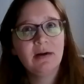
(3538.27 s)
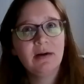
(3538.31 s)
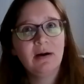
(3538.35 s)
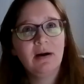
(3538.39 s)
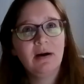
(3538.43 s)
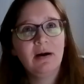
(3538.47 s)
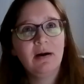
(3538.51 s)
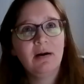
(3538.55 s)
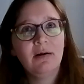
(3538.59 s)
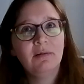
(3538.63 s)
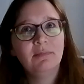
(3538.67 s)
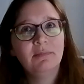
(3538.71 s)

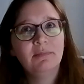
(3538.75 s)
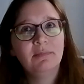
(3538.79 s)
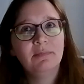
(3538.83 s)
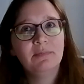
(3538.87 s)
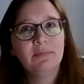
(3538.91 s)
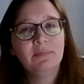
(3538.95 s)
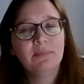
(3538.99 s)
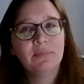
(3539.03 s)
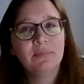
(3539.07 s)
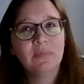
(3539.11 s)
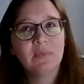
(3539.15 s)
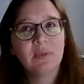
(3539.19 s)

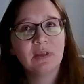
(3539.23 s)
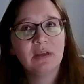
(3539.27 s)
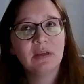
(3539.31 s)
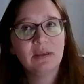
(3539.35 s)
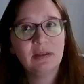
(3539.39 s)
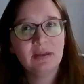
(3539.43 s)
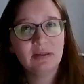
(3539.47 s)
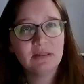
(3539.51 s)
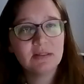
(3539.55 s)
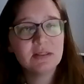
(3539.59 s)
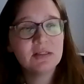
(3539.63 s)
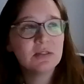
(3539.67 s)
Um,
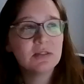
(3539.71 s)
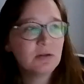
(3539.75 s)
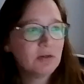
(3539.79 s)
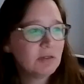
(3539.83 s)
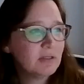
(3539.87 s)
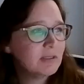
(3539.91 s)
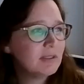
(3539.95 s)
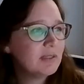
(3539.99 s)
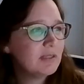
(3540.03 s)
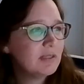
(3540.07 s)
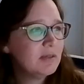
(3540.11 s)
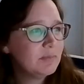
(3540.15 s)

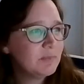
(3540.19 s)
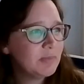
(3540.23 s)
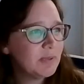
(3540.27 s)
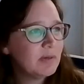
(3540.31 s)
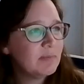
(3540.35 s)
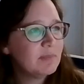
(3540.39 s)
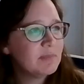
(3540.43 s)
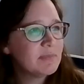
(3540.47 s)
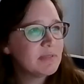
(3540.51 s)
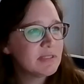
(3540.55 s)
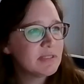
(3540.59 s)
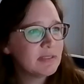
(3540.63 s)
installed heat
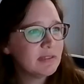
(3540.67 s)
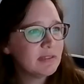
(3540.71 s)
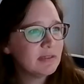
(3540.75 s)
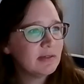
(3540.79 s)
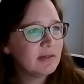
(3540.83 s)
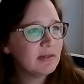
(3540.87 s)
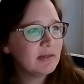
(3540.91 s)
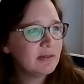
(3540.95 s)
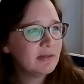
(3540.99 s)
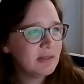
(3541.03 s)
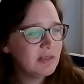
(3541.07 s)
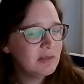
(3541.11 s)
pumps.
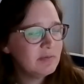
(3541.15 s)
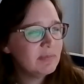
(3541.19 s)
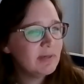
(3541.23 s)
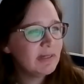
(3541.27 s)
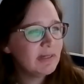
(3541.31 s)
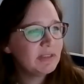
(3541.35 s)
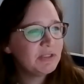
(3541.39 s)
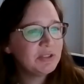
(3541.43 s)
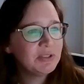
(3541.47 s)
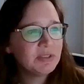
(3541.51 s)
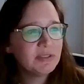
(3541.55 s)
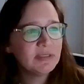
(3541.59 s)
And, and he
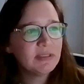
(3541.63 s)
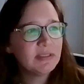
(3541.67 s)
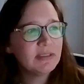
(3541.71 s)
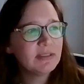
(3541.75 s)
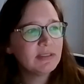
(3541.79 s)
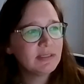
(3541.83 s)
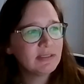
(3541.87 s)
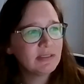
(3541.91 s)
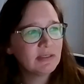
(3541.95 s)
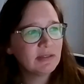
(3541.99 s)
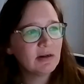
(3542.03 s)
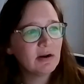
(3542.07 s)
mentioned
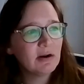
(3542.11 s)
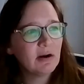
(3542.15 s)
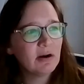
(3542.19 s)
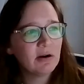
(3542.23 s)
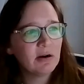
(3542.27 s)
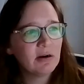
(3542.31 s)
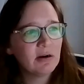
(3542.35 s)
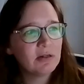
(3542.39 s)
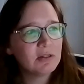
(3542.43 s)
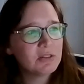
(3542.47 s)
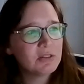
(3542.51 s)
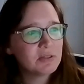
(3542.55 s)
that there
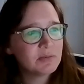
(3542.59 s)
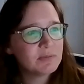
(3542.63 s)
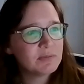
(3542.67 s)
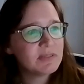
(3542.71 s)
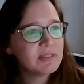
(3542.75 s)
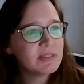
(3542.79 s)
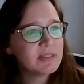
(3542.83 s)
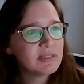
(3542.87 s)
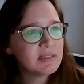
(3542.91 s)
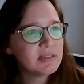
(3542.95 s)
are some